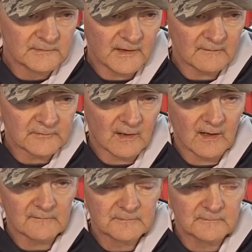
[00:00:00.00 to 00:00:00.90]
shaft
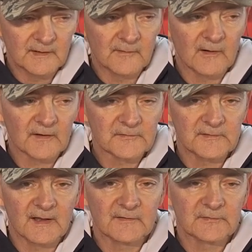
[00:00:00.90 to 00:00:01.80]
drive. Interested
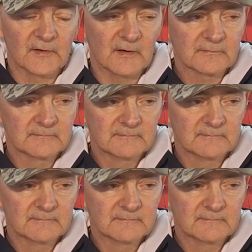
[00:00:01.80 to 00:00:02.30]
in that stuff.